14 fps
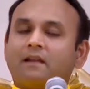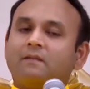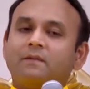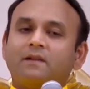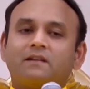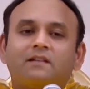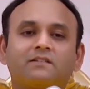
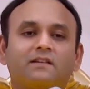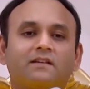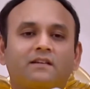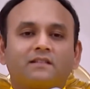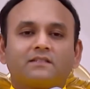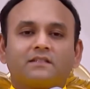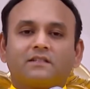And immediately
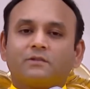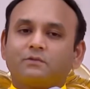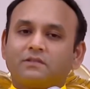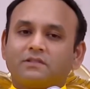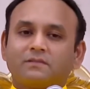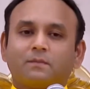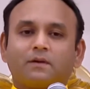Shankaracharya
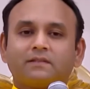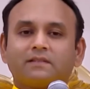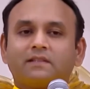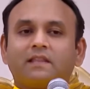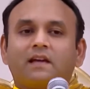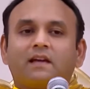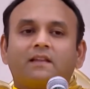knew this boy
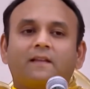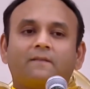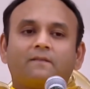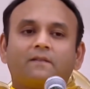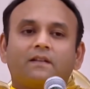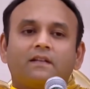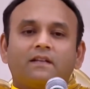is a Jnani.